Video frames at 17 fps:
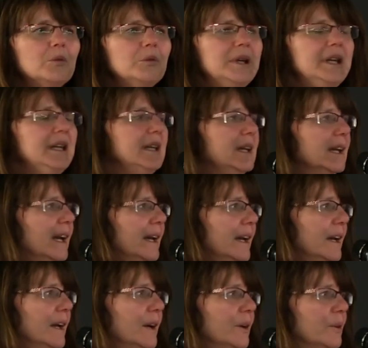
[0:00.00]
we
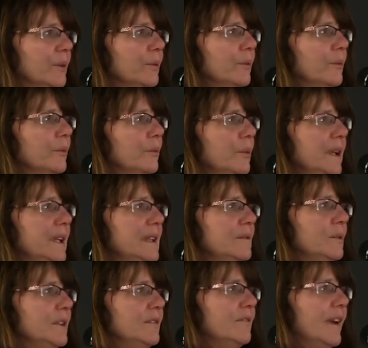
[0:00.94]

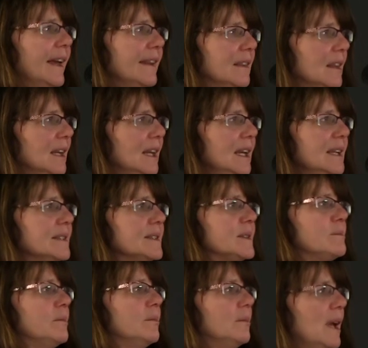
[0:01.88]
vet
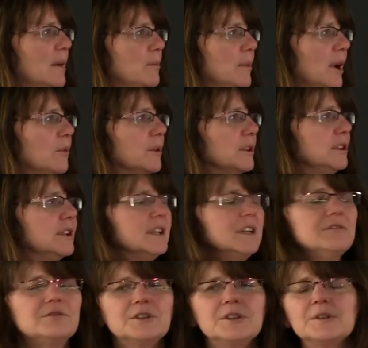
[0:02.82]
things, but we're
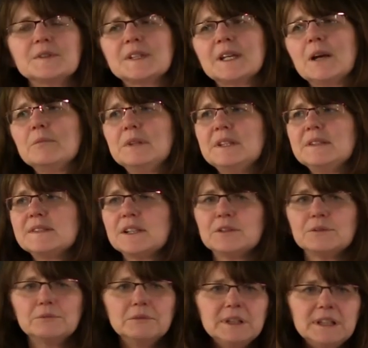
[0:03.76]
looking for those companies
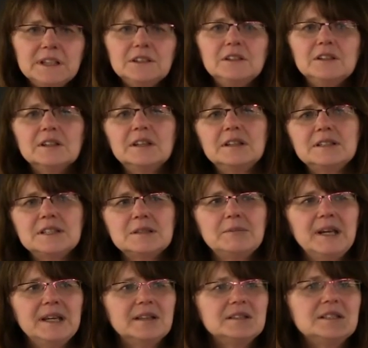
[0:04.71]
that are really looking
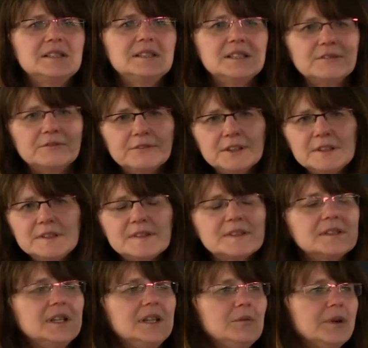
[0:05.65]
to make a
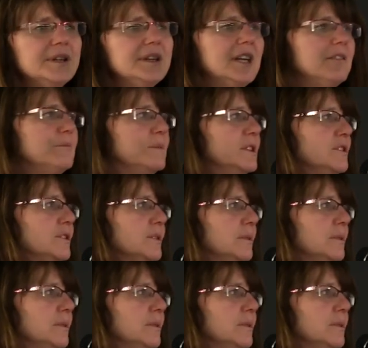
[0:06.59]
difference in what they've been